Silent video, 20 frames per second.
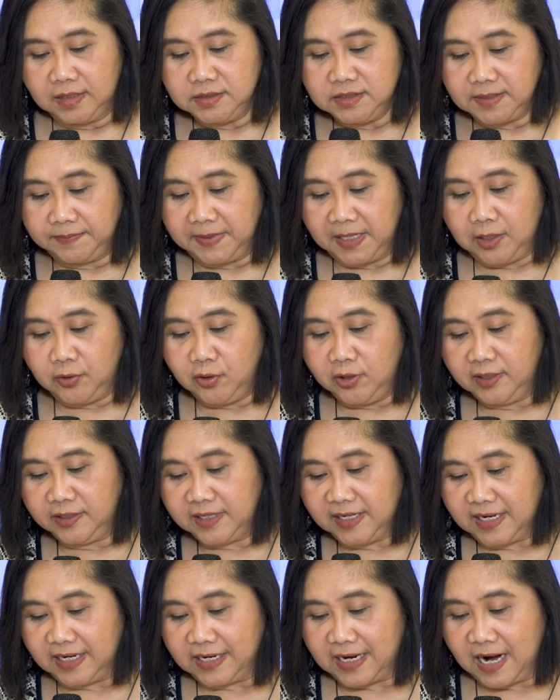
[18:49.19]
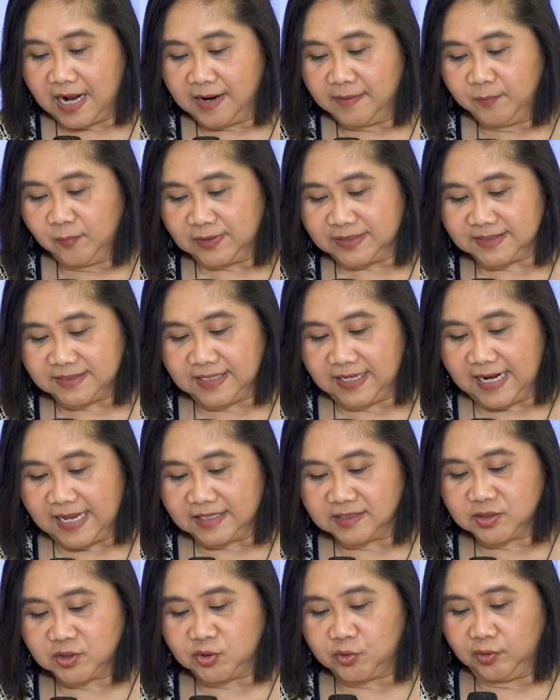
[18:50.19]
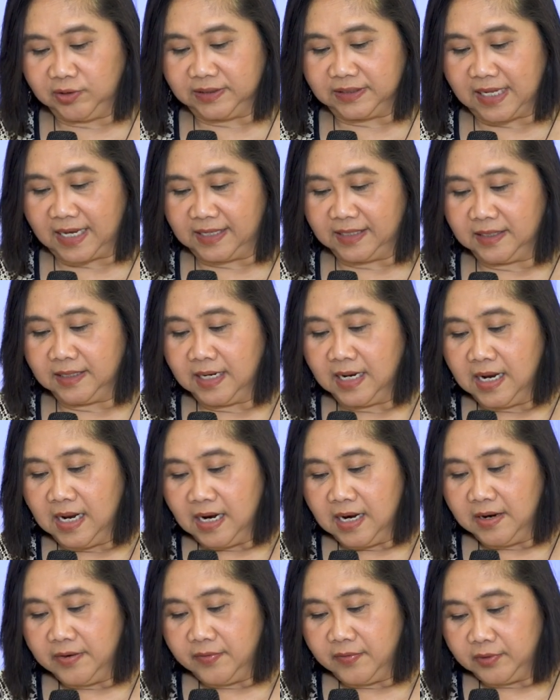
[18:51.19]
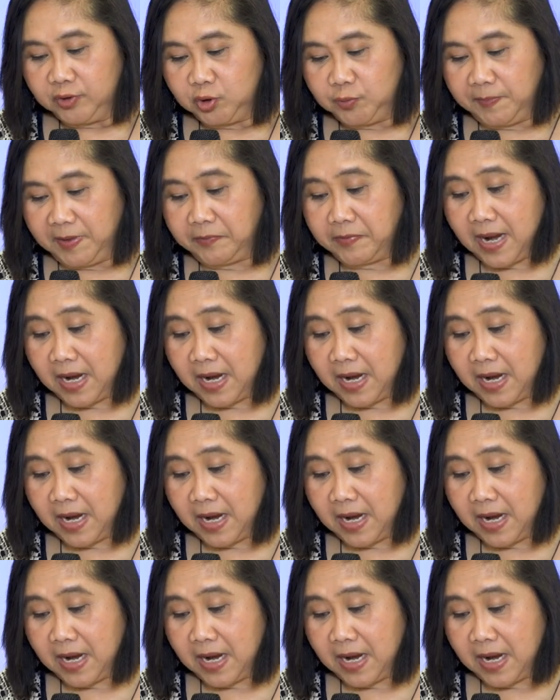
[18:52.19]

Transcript: Jamalul Hiram was the last sultan to be